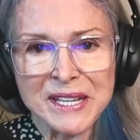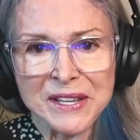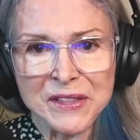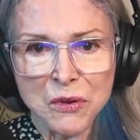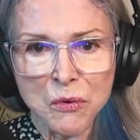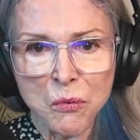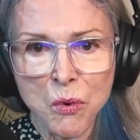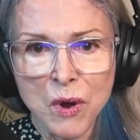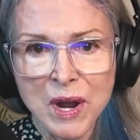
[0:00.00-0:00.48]
in
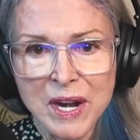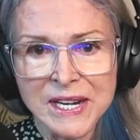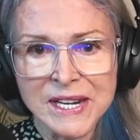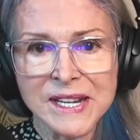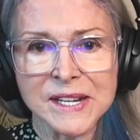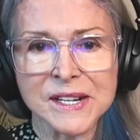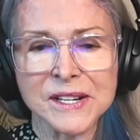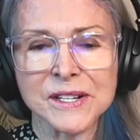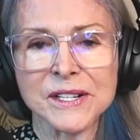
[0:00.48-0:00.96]
the
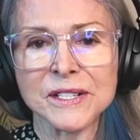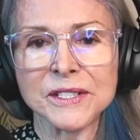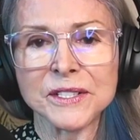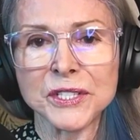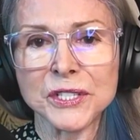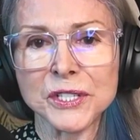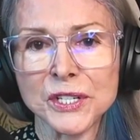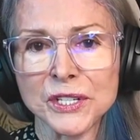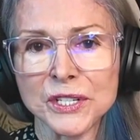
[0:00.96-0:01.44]
1-year
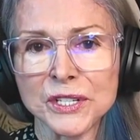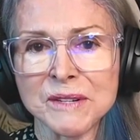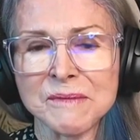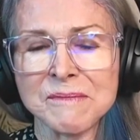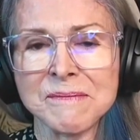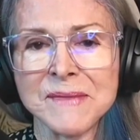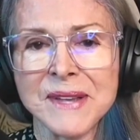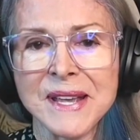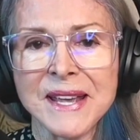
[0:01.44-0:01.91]

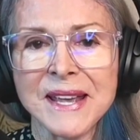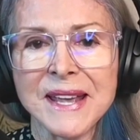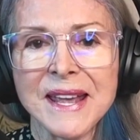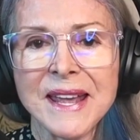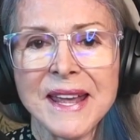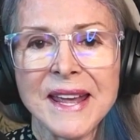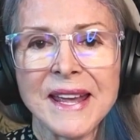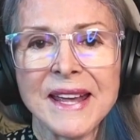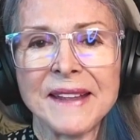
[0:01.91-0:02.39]
term,
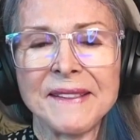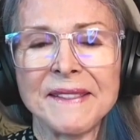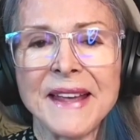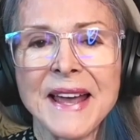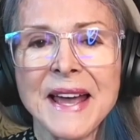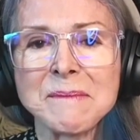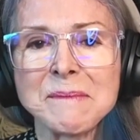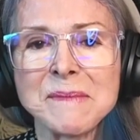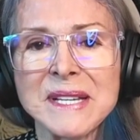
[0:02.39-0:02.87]
and
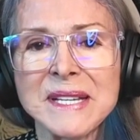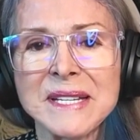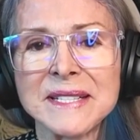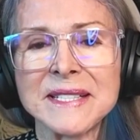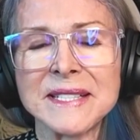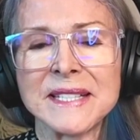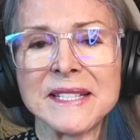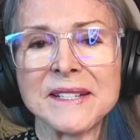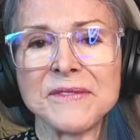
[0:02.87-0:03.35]
that
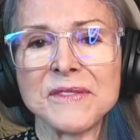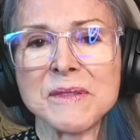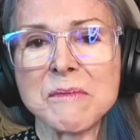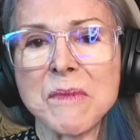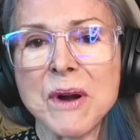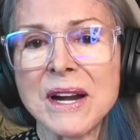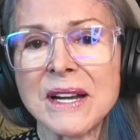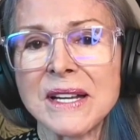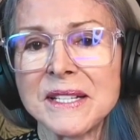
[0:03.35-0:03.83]
means that if the
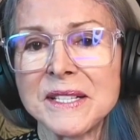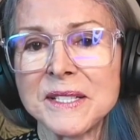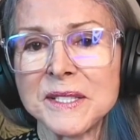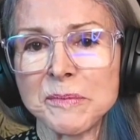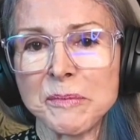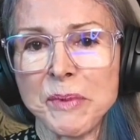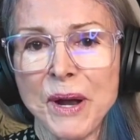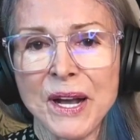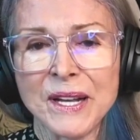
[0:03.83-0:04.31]
market
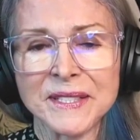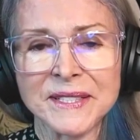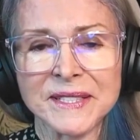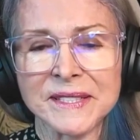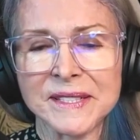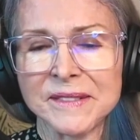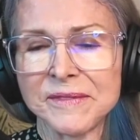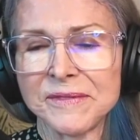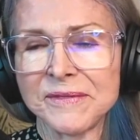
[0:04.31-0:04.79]
is
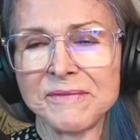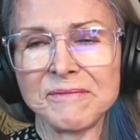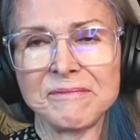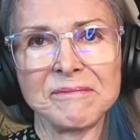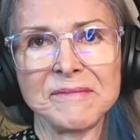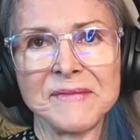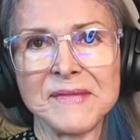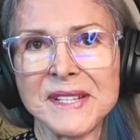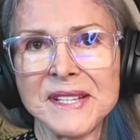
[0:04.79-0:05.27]
positive,
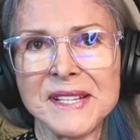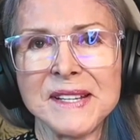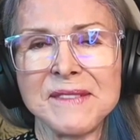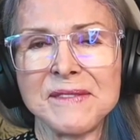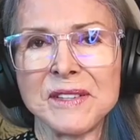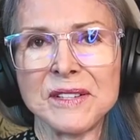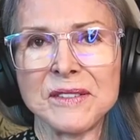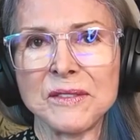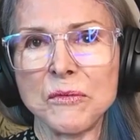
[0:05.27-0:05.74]

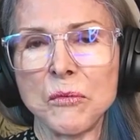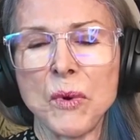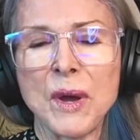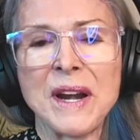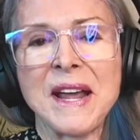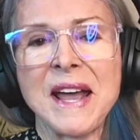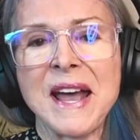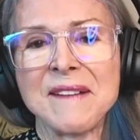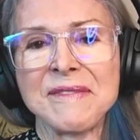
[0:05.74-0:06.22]
even
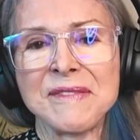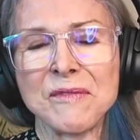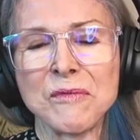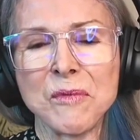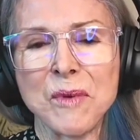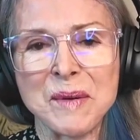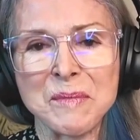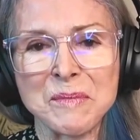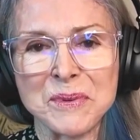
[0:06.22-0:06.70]
1/2 of
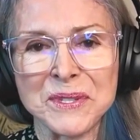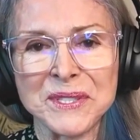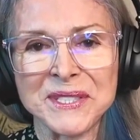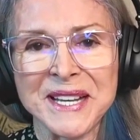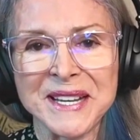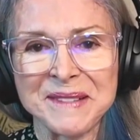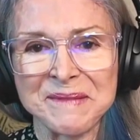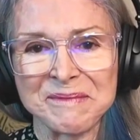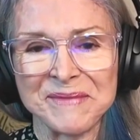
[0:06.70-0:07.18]

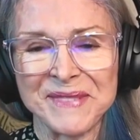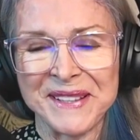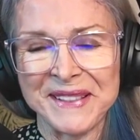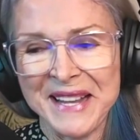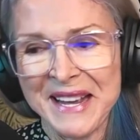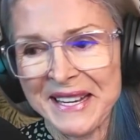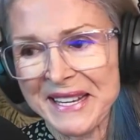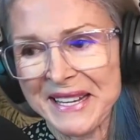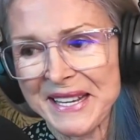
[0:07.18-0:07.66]
1%, in
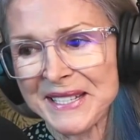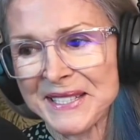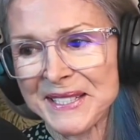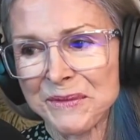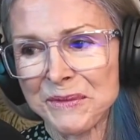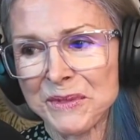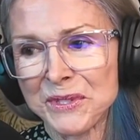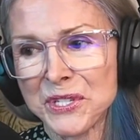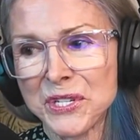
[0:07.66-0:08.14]
that case
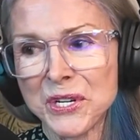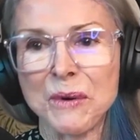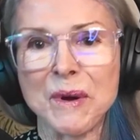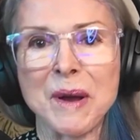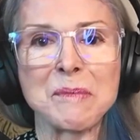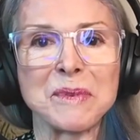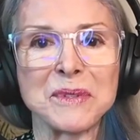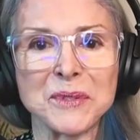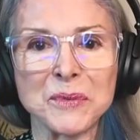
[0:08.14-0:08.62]
it would show
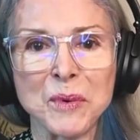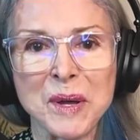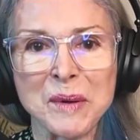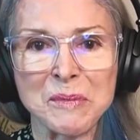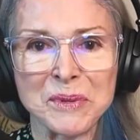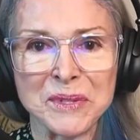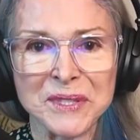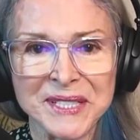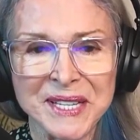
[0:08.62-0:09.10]
up as
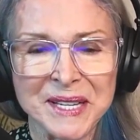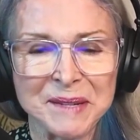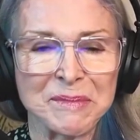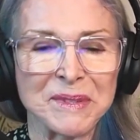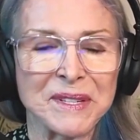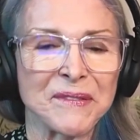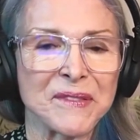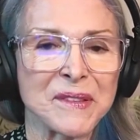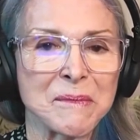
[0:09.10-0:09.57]
1%.
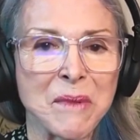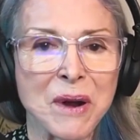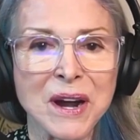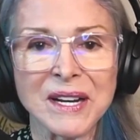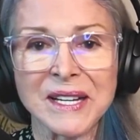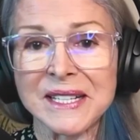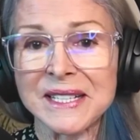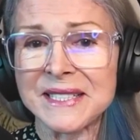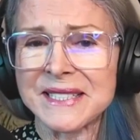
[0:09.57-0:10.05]
But if the
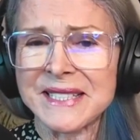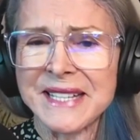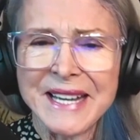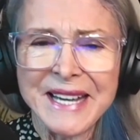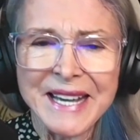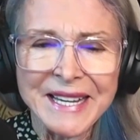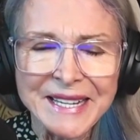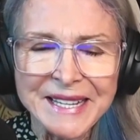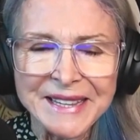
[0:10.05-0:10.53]
market is
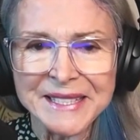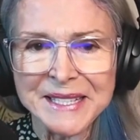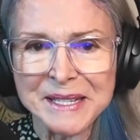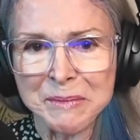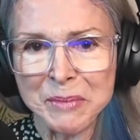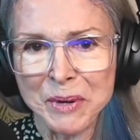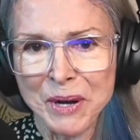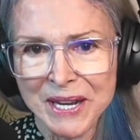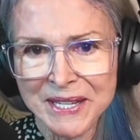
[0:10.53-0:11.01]
anything
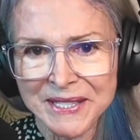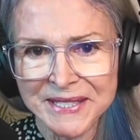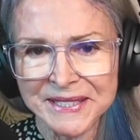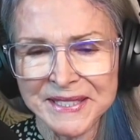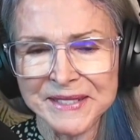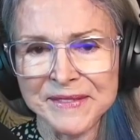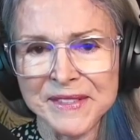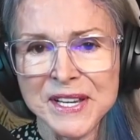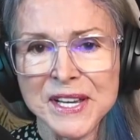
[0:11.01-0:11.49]

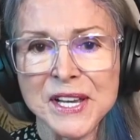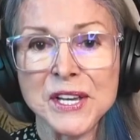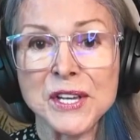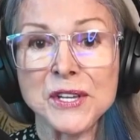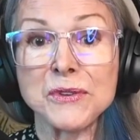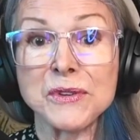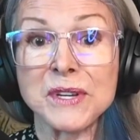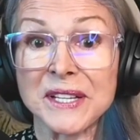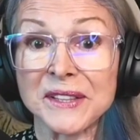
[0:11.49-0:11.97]
positive,
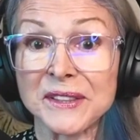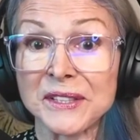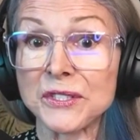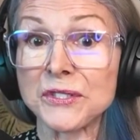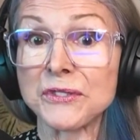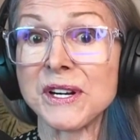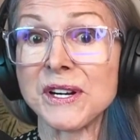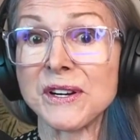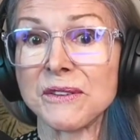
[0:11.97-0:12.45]
you get the
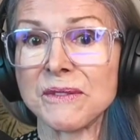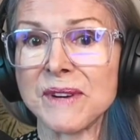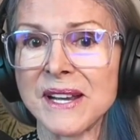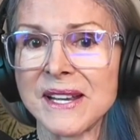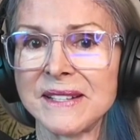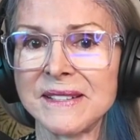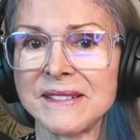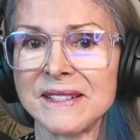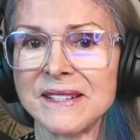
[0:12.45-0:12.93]
trigger
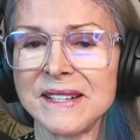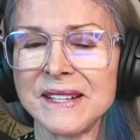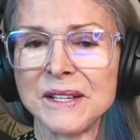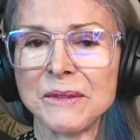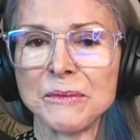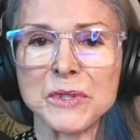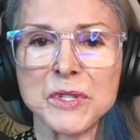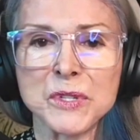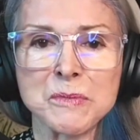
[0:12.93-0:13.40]
rate,
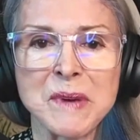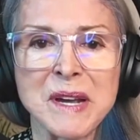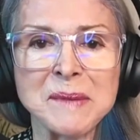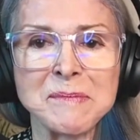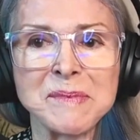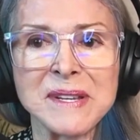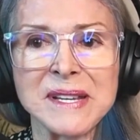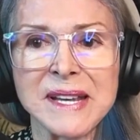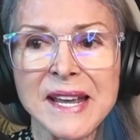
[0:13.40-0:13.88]
which
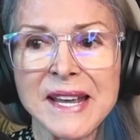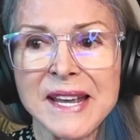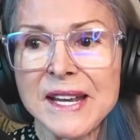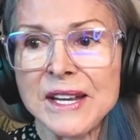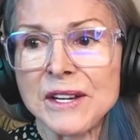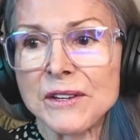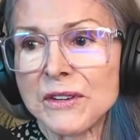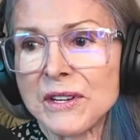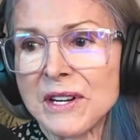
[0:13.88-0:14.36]
might be
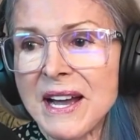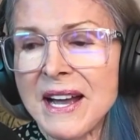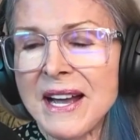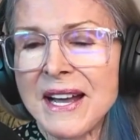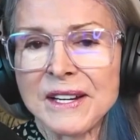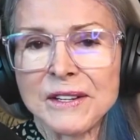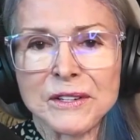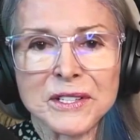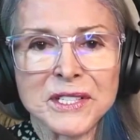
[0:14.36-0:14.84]
8 or
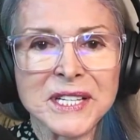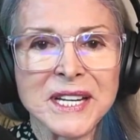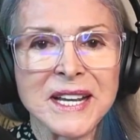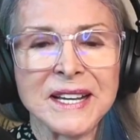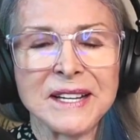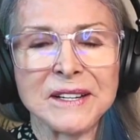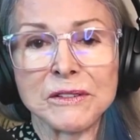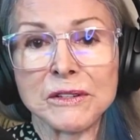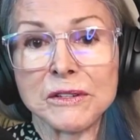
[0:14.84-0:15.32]
9 or
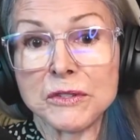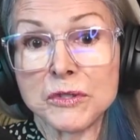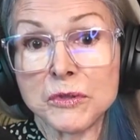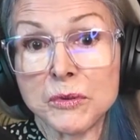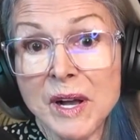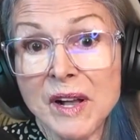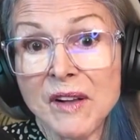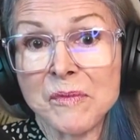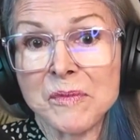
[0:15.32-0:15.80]
10 or
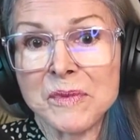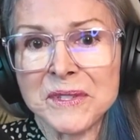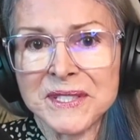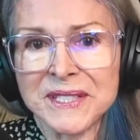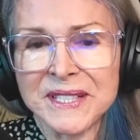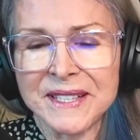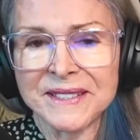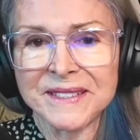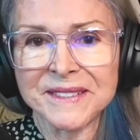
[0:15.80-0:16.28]

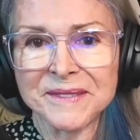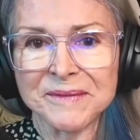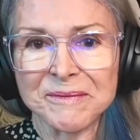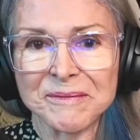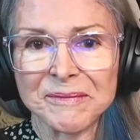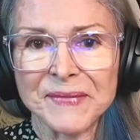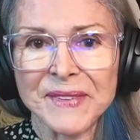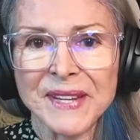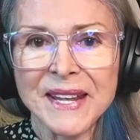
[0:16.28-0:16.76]
12%.
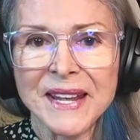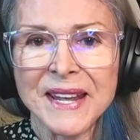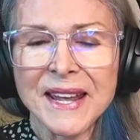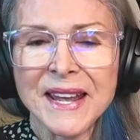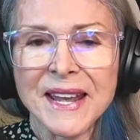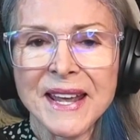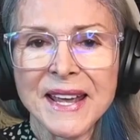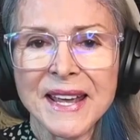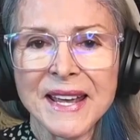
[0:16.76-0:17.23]

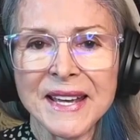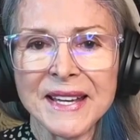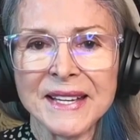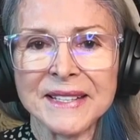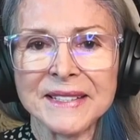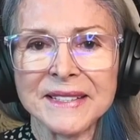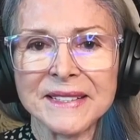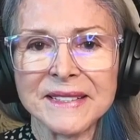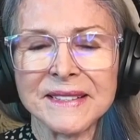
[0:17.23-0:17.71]

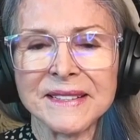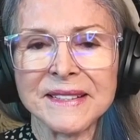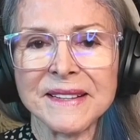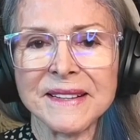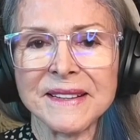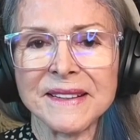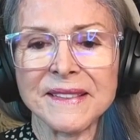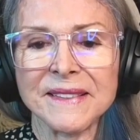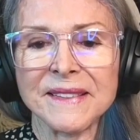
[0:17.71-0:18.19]
And
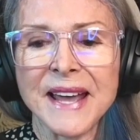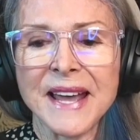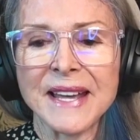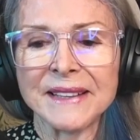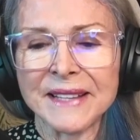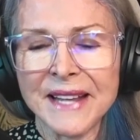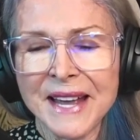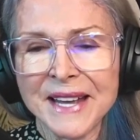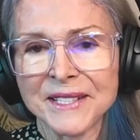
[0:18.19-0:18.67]

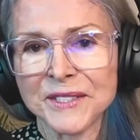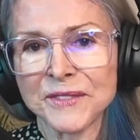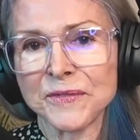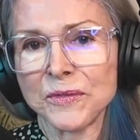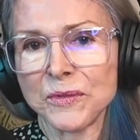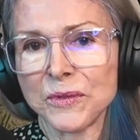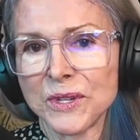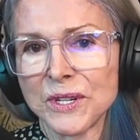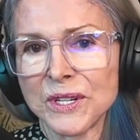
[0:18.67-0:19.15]
that lasts
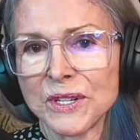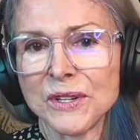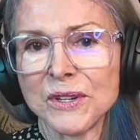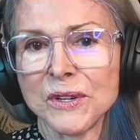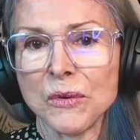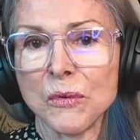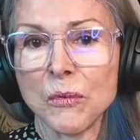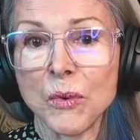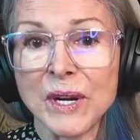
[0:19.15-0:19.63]
for
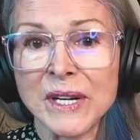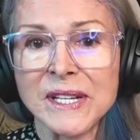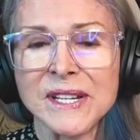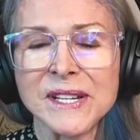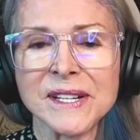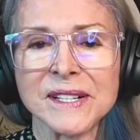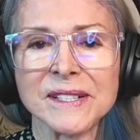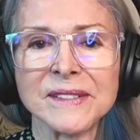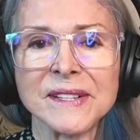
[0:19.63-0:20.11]
1
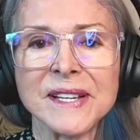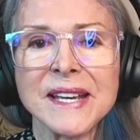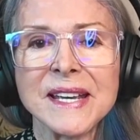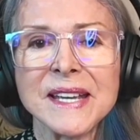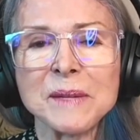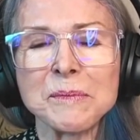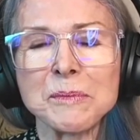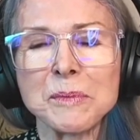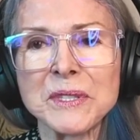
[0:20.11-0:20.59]
year.
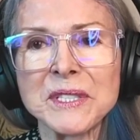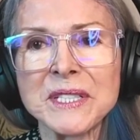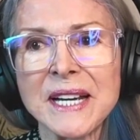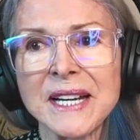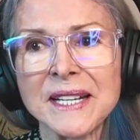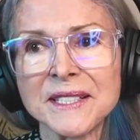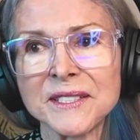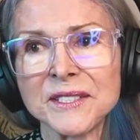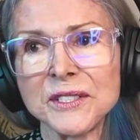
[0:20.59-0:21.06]
It
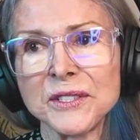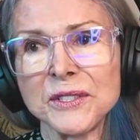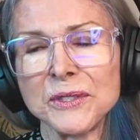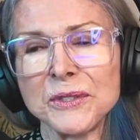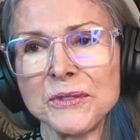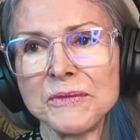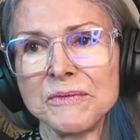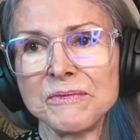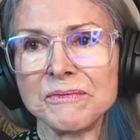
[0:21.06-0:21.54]
protects
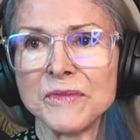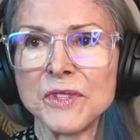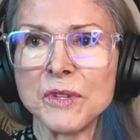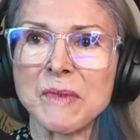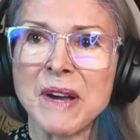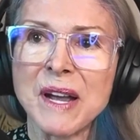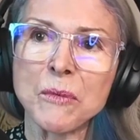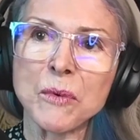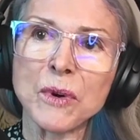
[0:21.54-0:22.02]
you. You
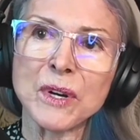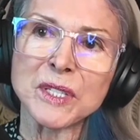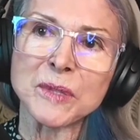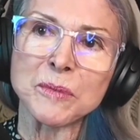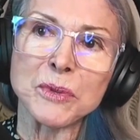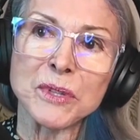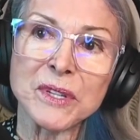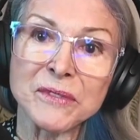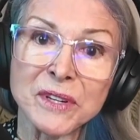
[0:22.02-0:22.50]
might want to
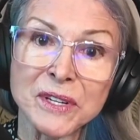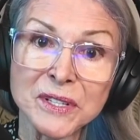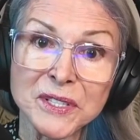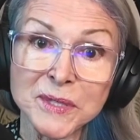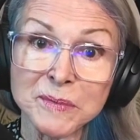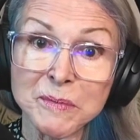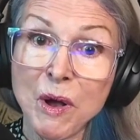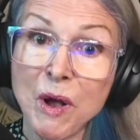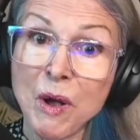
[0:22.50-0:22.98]
put a very
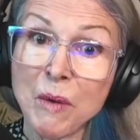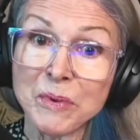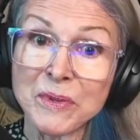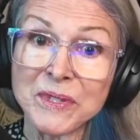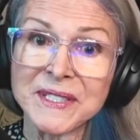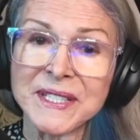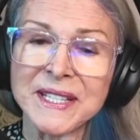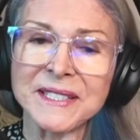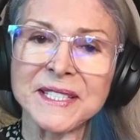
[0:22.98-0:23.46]
small
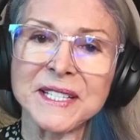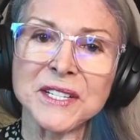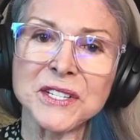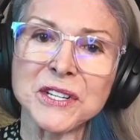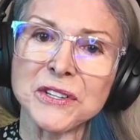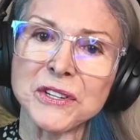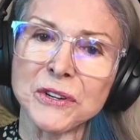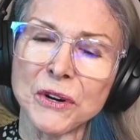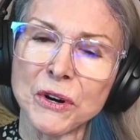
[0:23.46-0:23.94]
percentage
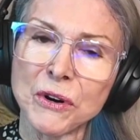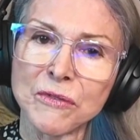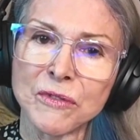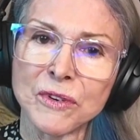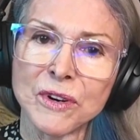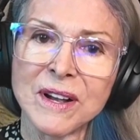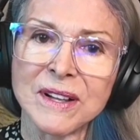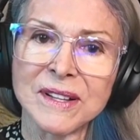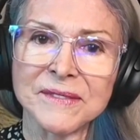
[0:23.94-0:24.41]
in your
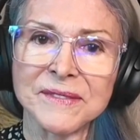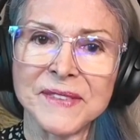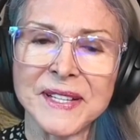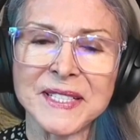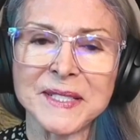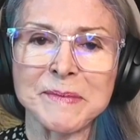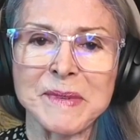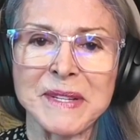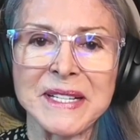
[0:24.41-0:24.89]
overall
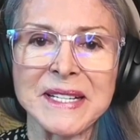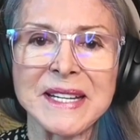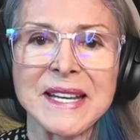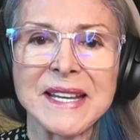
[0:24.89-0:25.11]
investment